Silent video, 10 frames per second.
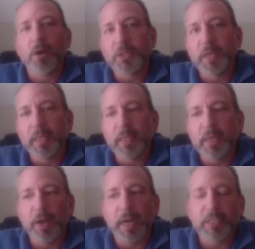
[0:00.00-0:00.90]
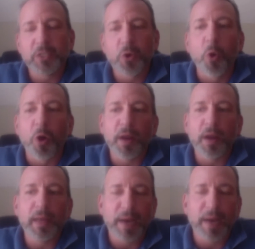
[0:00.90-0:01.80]
Austrian theory at its
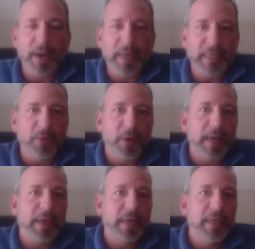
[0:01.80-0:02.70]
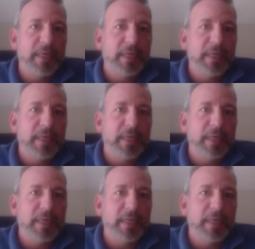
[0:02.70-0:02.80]
core, in my mind anyway,